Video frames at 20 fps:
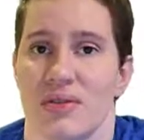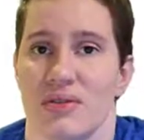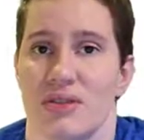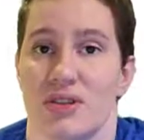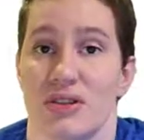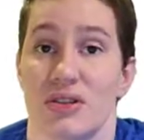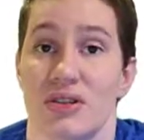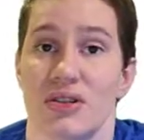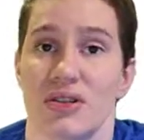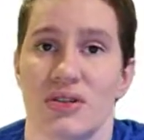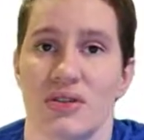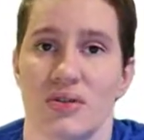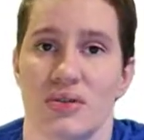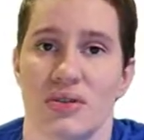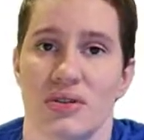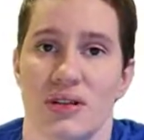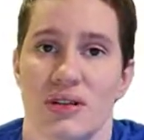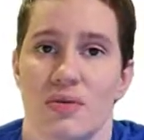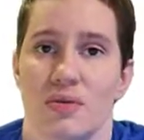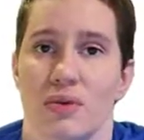to
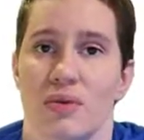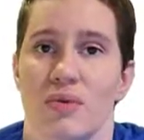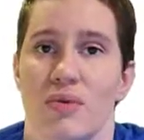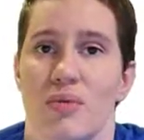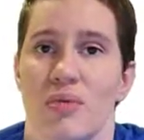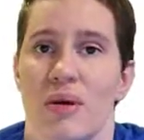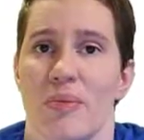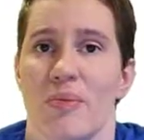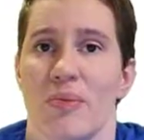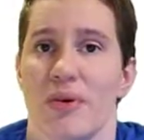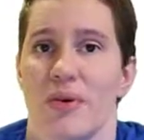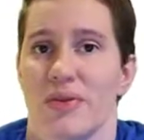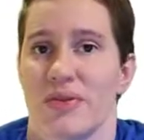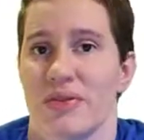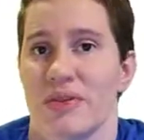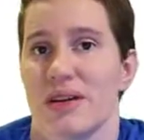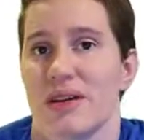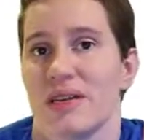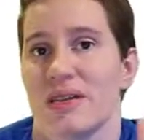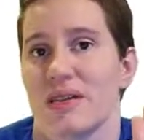use if we remember
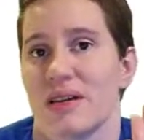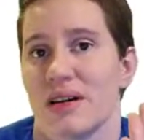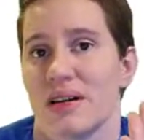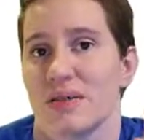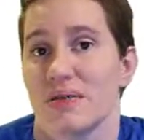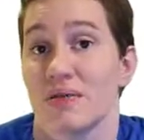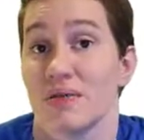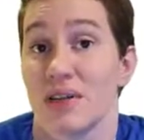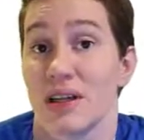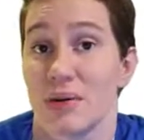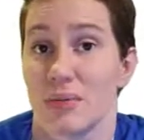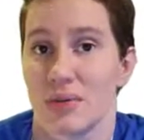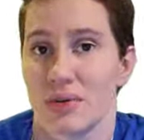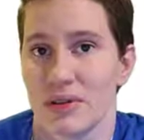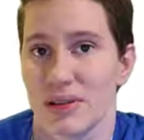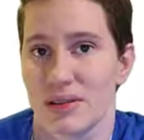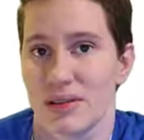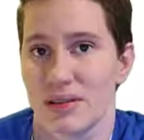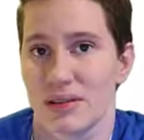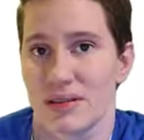these kind of
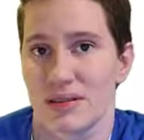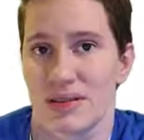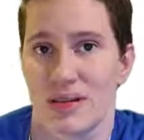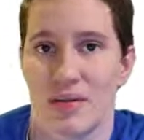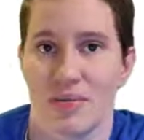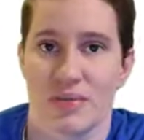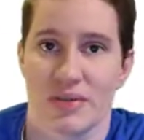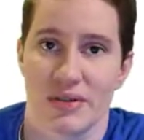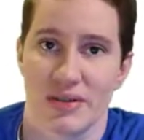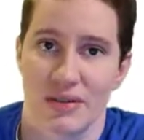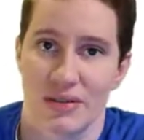labeling systems.